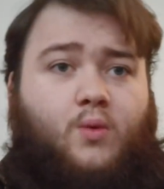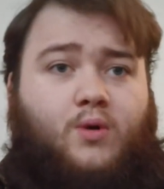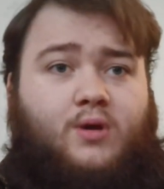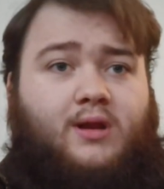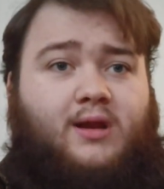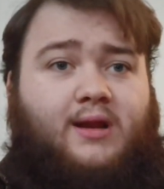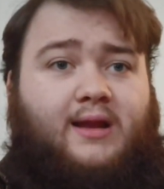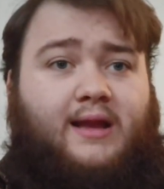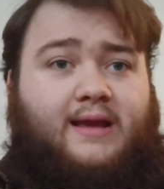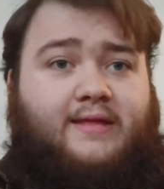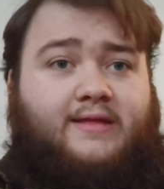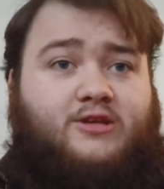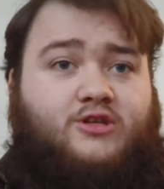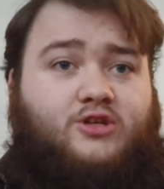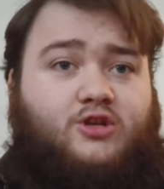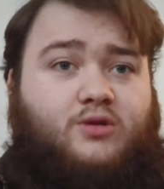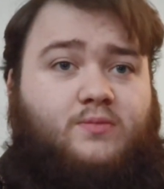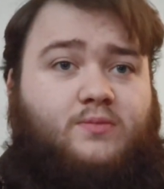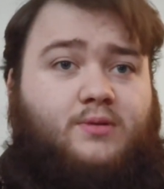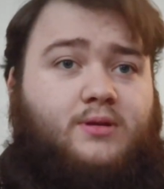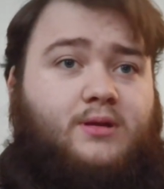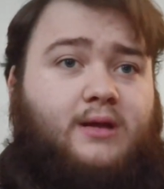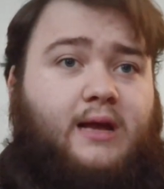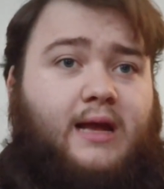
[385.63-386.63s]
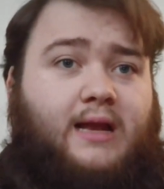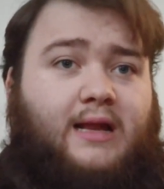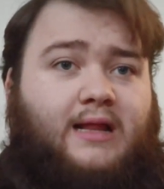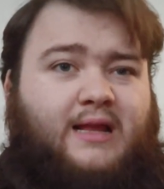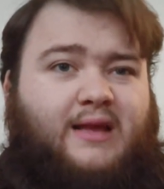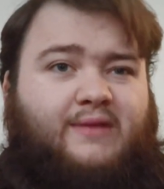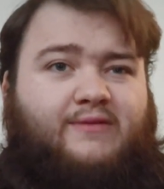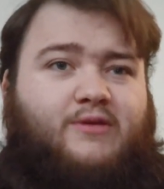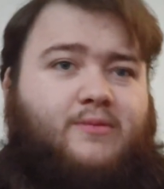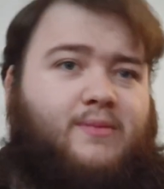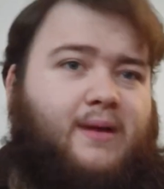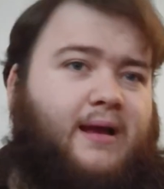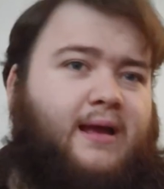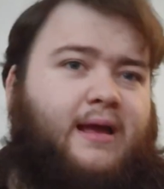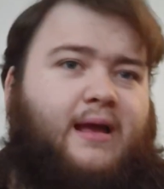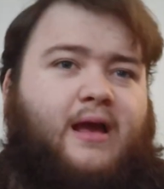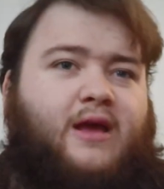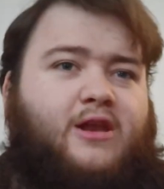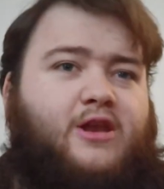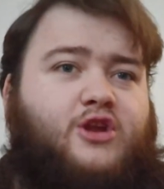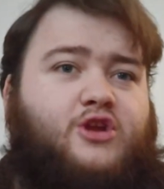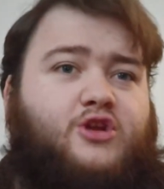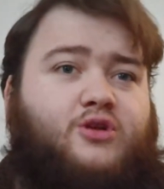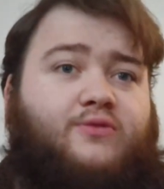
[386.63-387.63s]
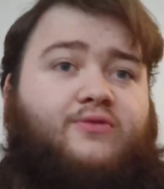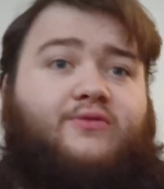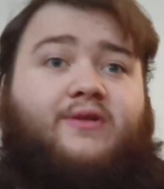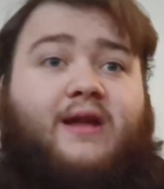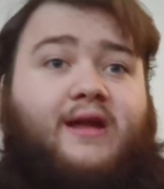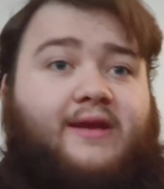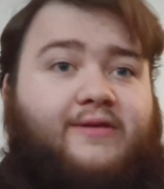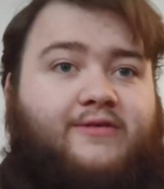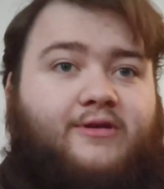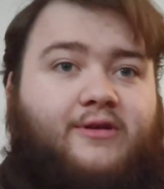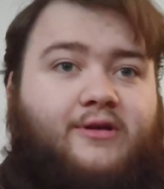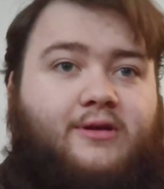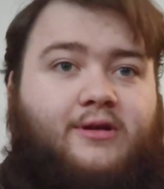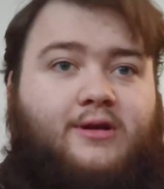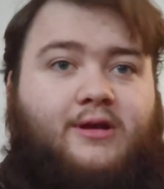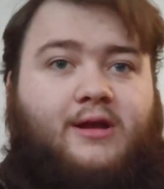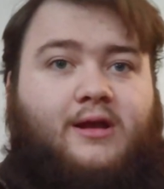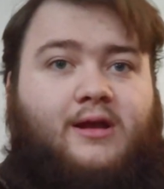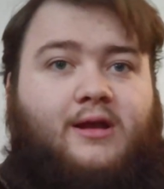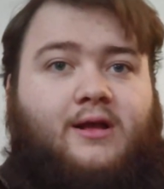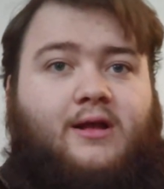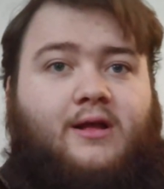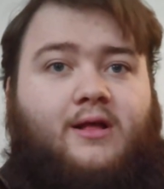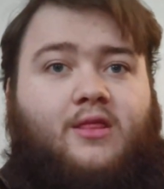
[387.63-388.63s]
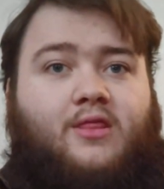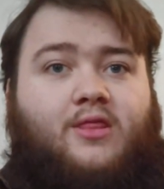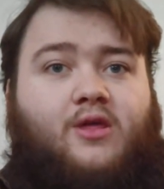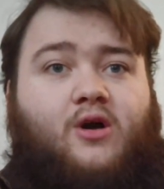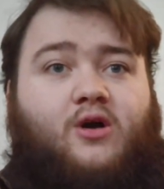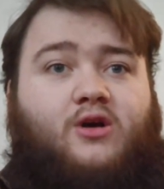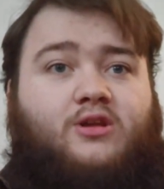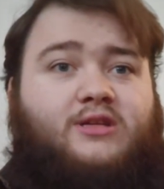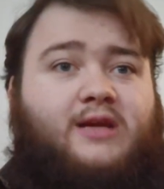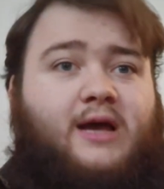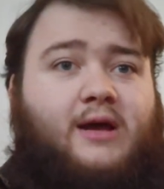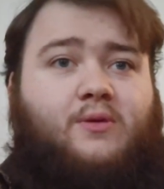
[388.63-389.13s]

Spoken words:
We're gonna light this up, and I'll give you my initial flavour thoughts.